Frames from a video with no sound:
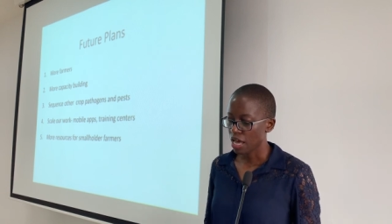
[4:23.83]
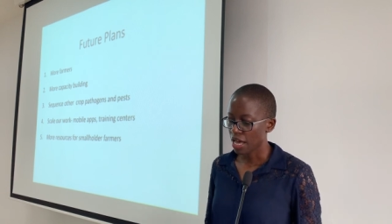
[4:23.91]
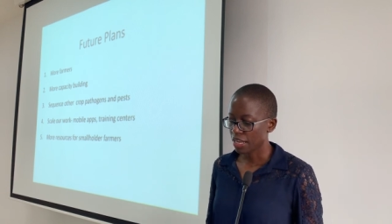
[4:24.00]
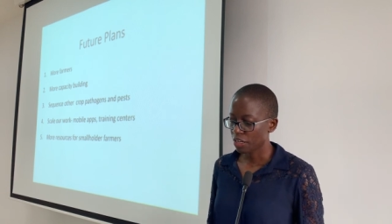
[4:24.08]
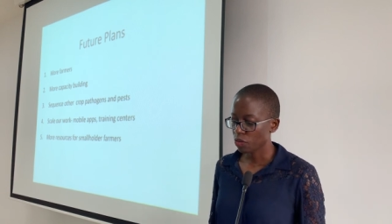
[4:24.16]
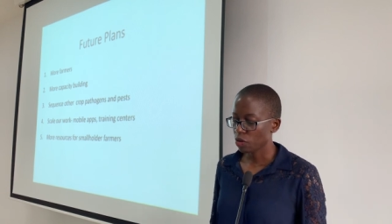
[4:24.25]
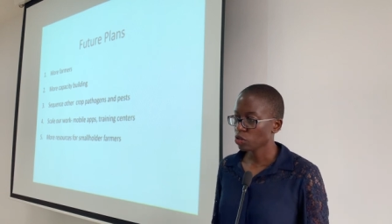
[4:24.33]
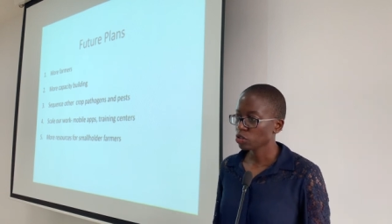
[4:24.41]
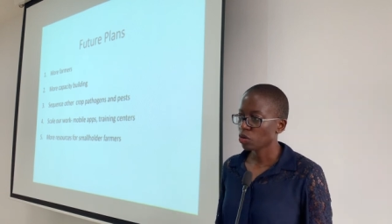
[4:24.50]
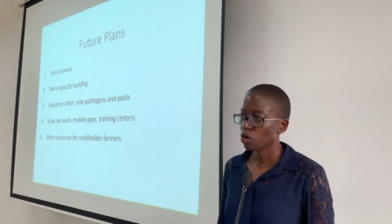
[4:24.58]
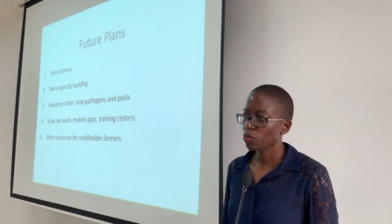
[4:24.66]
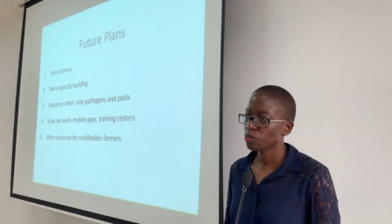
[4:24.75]
And we
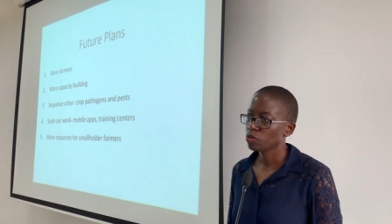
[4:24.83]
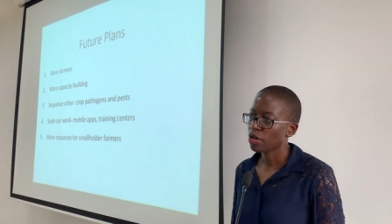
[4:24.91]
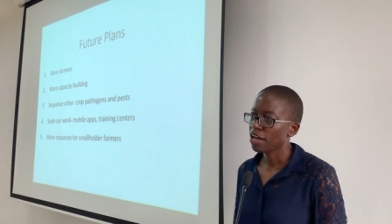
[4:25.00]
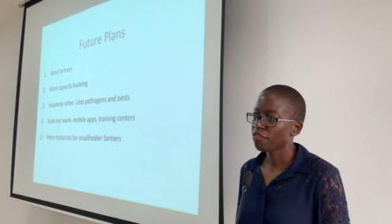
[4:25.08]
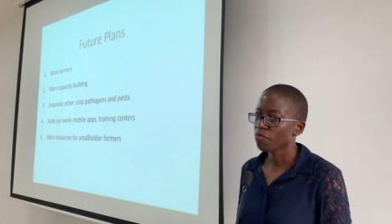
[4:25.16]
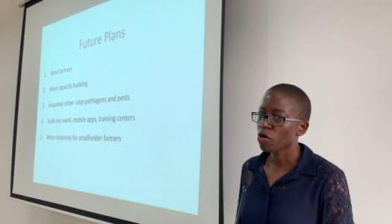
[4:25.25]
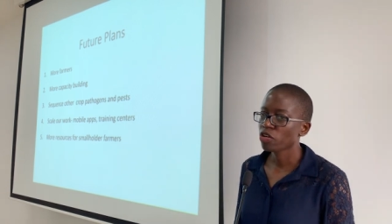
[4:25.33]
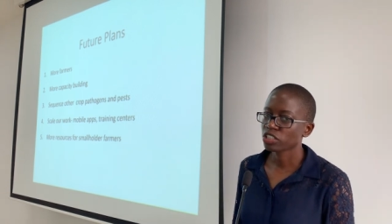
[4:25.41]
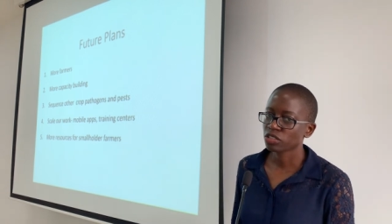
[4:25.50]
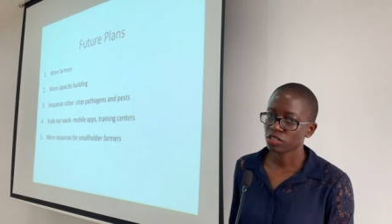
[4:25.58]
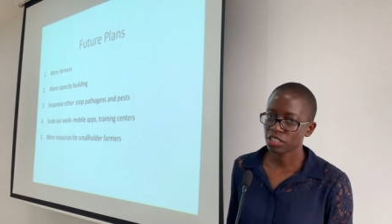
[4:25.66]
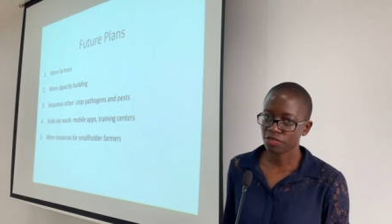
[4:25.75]
also hope to have more
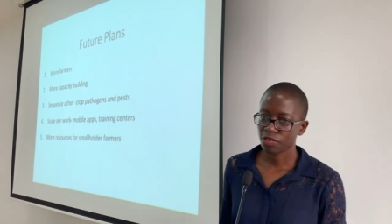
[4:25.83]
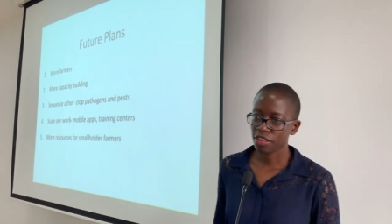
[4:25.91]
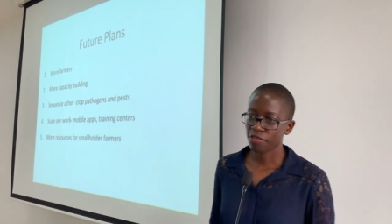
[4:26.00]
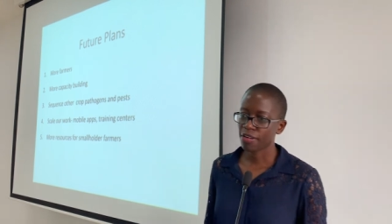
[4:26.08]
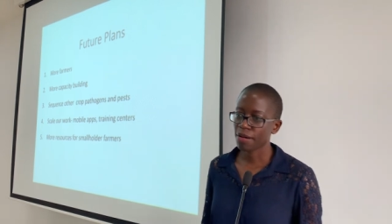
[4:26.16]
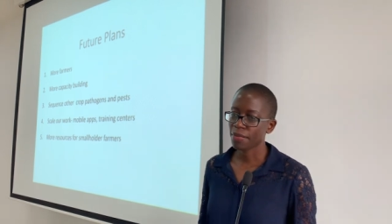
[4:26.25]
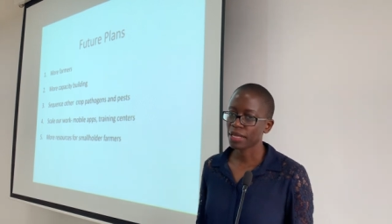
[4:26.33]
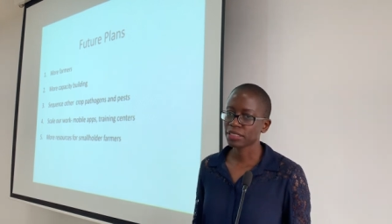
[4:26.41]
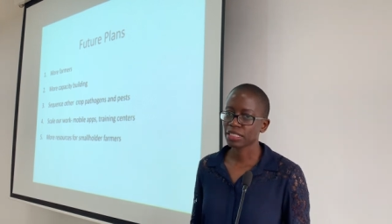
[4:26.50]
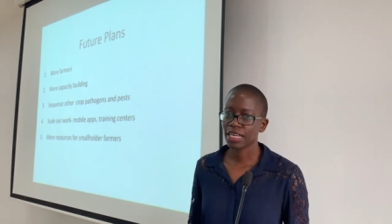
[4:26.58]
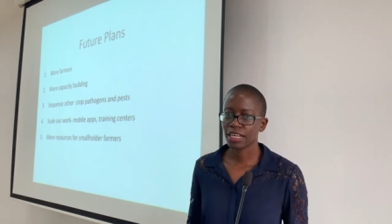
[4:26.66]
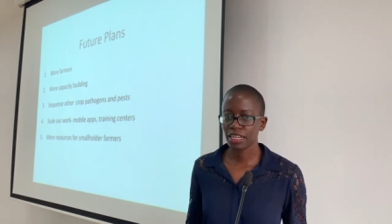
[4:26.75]
resources for the farmers
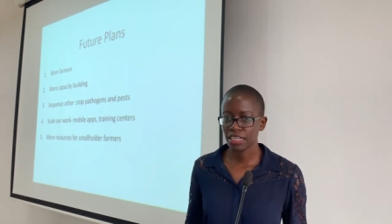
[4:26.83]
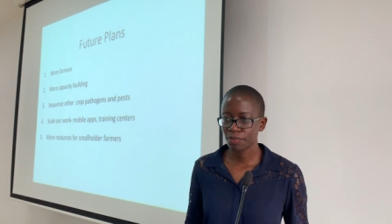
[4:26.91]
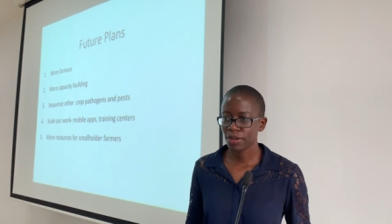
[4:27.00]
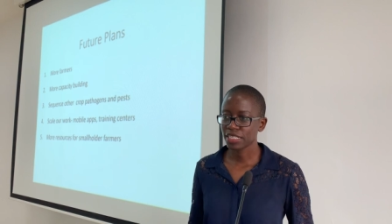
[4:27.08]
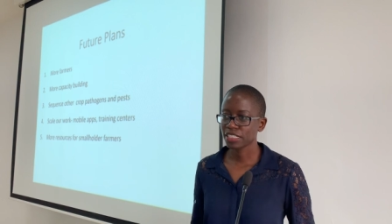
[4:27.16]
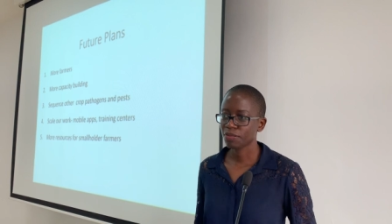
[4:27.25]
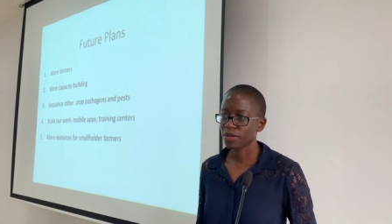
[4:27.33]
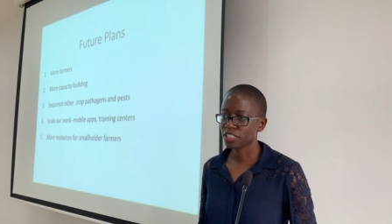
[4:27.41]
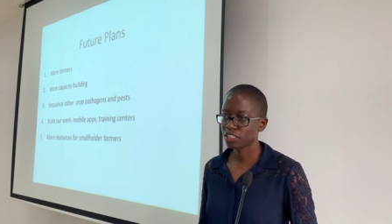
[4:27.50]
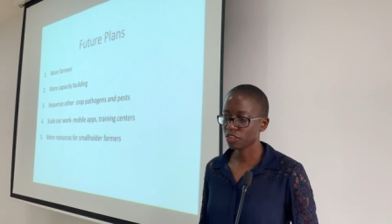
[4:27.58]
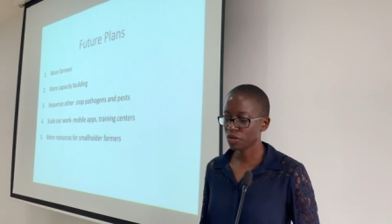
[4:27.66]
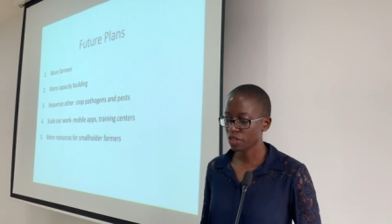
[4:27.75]
like clean planting
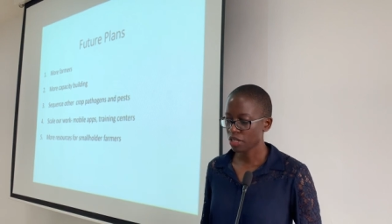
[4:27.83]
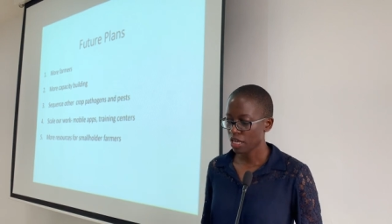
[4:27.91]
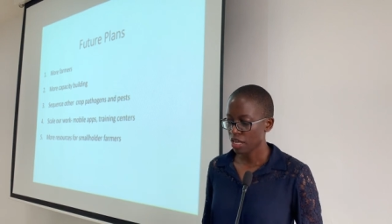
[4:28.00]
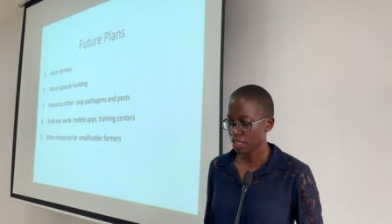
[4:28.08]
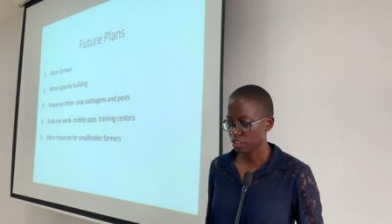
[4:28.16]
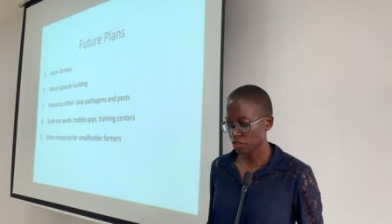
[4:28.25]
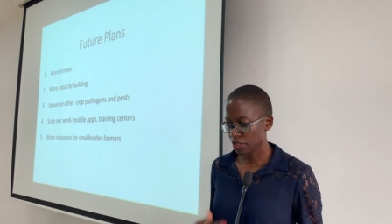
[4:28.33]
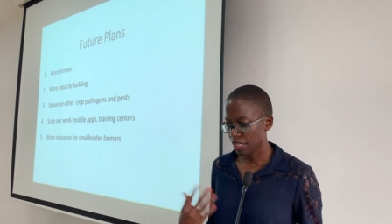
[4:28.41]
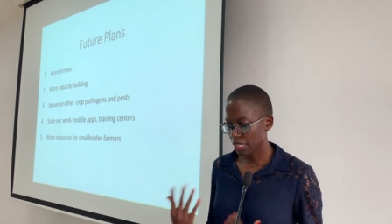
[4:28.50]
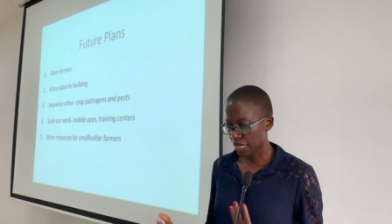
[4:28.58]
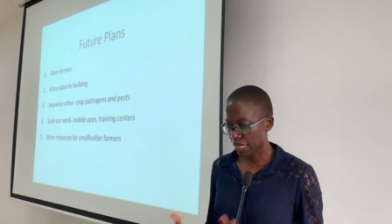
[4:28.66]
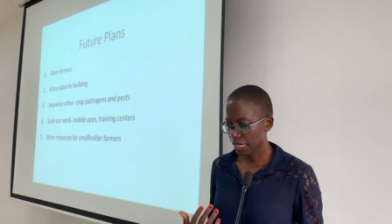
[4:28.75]
material so that
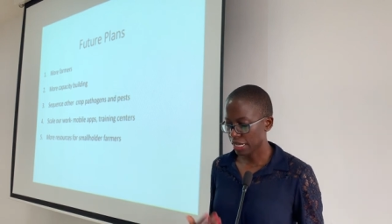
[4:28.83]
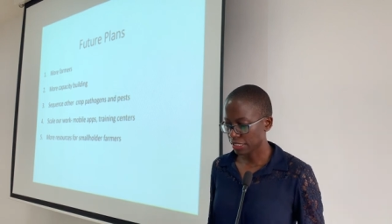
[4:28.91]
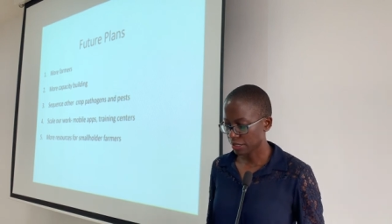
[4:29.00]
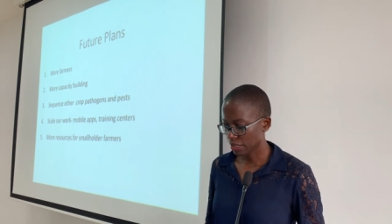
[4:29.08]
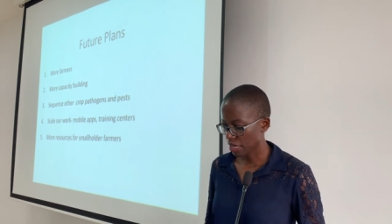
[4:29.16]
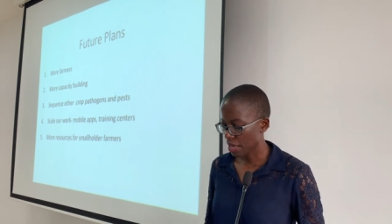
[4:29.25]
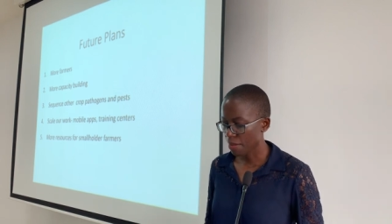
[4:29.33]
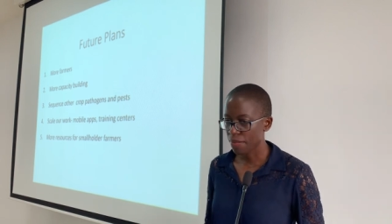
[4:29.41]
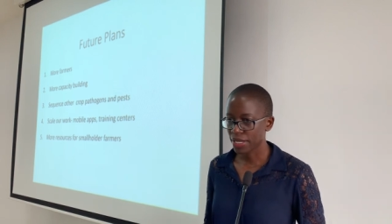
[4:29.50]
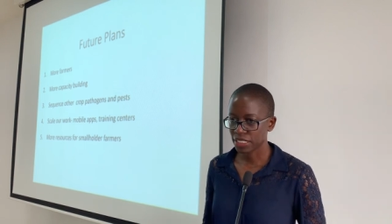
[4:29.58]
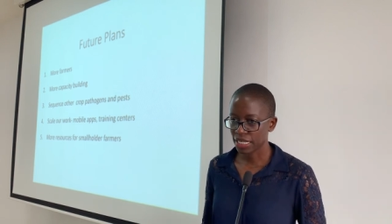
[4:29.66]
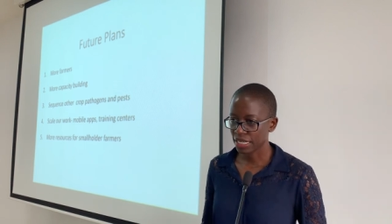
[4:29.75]
they can get uh,
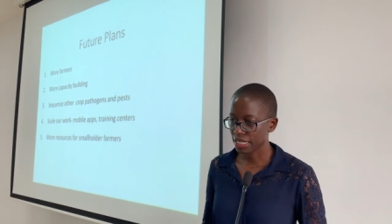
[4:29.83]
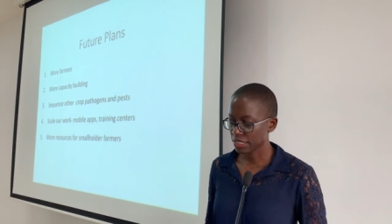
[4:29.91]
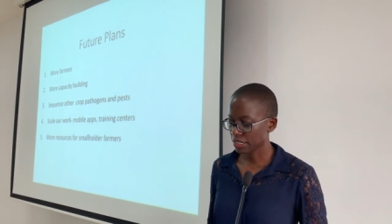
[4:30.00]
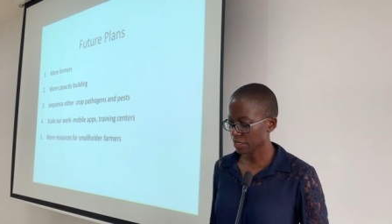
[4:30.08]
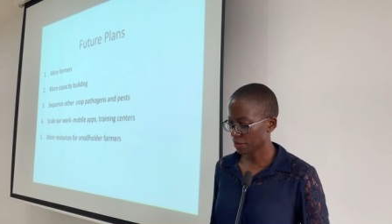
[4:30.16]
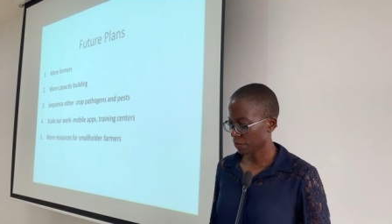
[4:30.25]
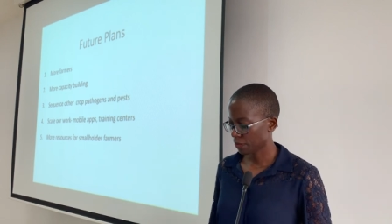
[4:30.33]
better yields.